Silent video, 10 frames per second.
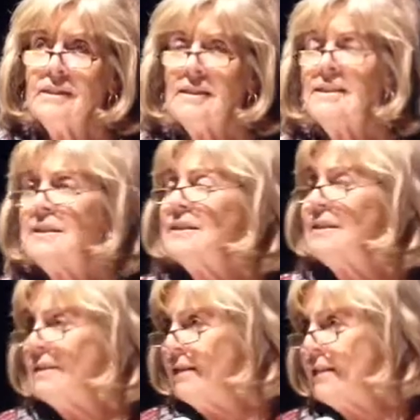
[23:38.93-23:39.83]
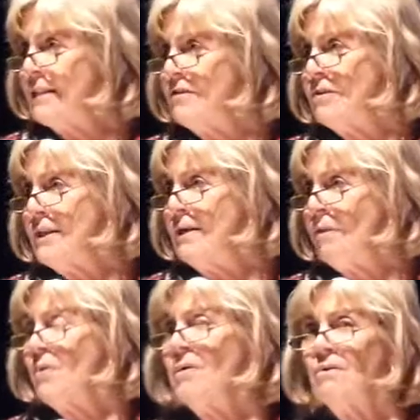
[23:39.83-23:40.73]
This is still a country
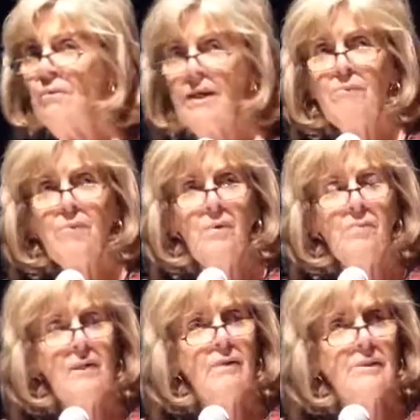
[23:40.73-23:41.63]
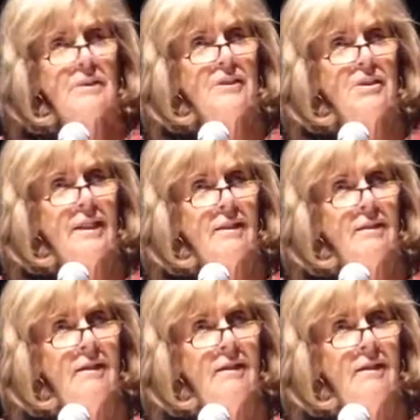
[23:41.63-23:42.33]
where a raped woman goes to jail.